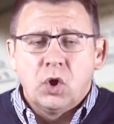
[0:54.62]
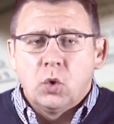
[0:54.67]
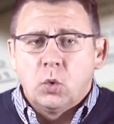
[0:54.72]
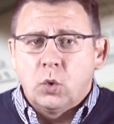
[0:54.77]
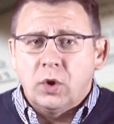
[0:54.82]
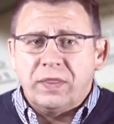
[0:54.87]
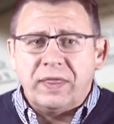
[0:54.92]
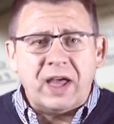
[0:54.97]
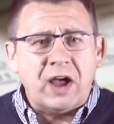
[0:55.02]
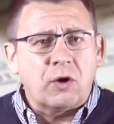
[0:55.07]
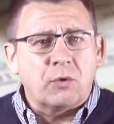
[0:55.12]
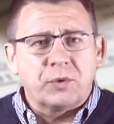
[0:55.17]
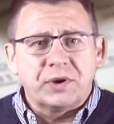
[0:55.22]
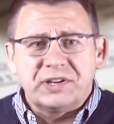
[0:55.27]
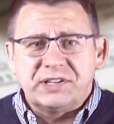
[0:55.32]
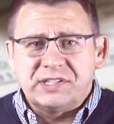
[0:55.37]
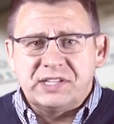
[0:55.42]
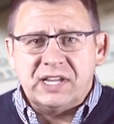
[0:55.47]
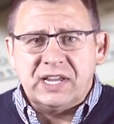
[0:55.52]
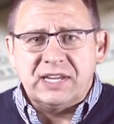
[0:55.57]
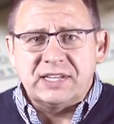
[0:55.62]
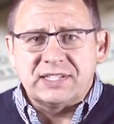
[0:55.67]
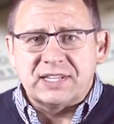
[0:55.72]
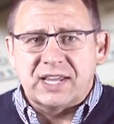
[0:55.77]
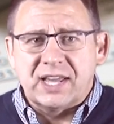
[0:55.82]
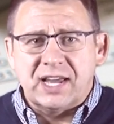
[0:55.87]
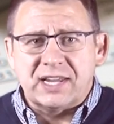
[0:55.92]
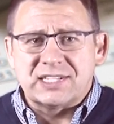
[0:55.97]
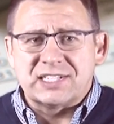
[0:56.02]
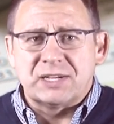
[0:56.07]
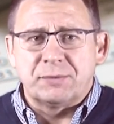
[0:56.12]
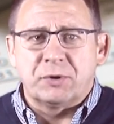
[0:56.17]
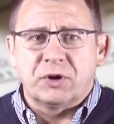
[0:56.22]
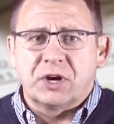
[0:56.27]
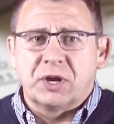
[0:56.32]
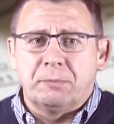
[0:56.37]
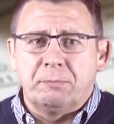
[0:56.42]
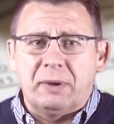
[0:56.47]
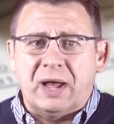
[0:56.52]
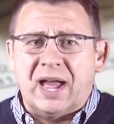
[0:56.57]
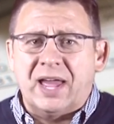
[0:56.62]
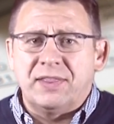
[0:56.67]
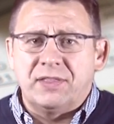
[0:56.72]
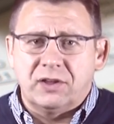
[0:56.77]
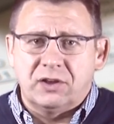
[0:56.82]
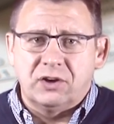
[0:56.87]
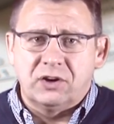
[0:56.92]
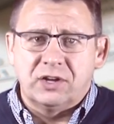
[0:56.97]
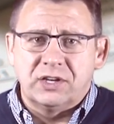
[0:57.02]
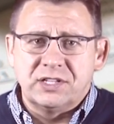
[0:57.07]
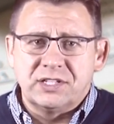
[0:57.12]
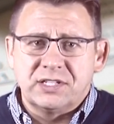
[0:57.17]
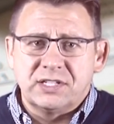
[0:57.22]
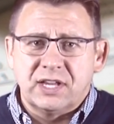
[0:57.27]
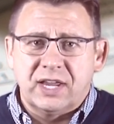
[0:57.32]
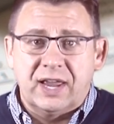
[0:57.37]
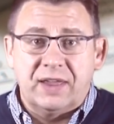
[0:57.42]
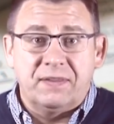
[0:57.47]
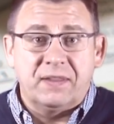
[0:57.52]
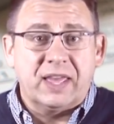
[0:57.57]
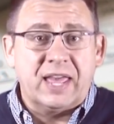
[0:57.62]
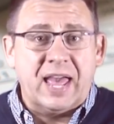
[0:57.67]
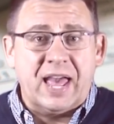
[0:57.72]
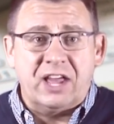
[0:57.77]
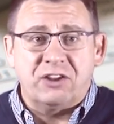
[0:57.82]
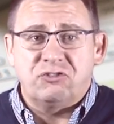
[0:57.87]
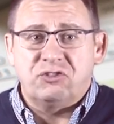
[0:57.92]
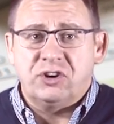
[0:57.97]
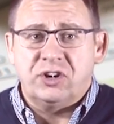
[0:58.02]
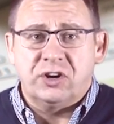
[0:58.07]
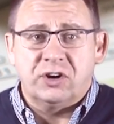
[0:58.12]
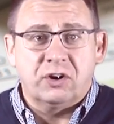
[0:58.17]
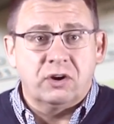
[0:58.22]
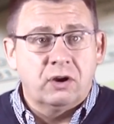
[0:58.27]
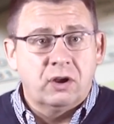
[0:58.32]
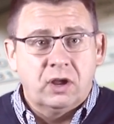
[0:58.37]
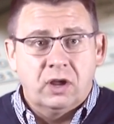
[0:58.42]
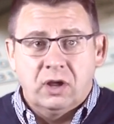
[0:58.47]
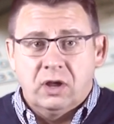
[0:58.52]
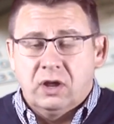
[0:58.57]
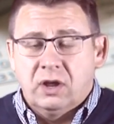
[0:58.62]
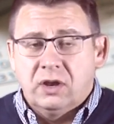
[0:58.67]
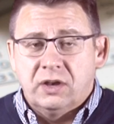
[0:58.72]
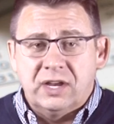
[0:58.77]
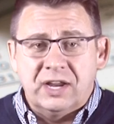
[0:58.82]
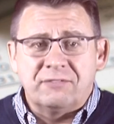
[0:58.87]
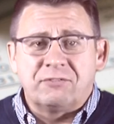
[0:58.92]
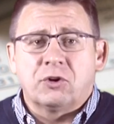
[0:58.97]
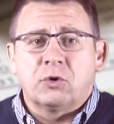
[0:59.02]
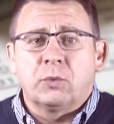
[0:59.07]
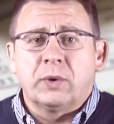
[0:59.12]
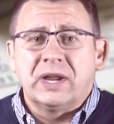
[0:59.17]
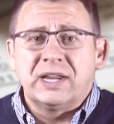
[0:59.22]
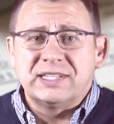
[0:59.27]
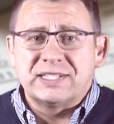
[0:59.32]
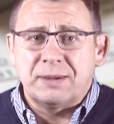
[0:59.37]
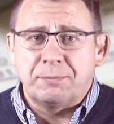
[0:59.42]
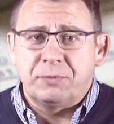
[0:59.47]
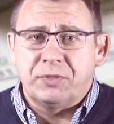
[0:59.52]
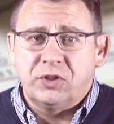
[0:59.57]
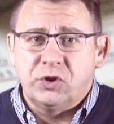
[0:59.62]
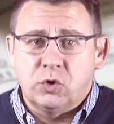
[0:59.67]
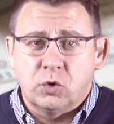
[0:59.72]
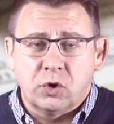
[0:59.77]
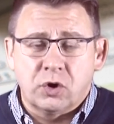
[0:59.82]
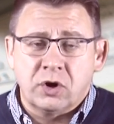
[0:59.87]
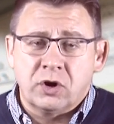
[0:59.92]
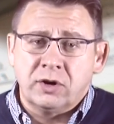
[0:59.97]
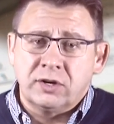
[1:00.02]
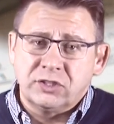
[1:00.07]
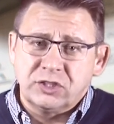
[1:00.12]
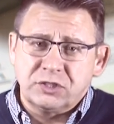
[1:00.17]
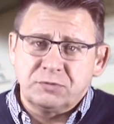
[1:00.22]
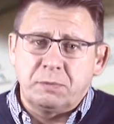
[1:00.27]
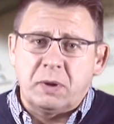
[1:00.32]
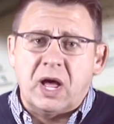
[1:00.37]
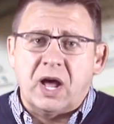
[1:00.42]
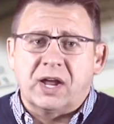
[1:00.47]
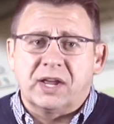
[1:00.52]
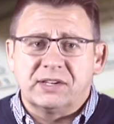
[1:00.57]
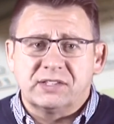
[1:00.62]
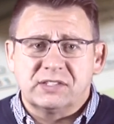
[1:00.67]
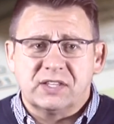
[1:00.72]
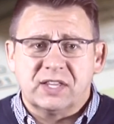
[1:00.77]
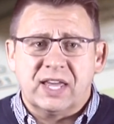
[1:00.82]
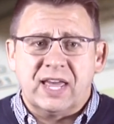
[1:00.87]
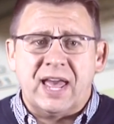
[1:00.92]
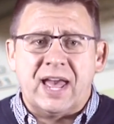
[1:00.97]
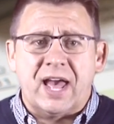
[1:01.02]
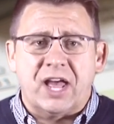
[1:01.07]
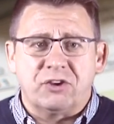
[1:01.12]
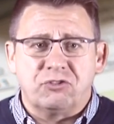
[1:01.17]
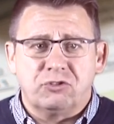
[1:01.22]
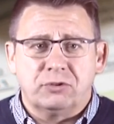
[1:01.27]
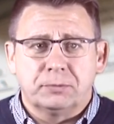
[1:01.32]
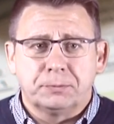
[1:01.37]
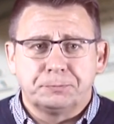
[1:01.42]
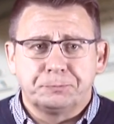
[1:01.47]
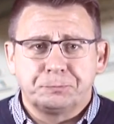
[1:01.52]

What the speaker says: Without receipts, a customer could buy the goods and the cashier never rings up the order and just pockets the cash.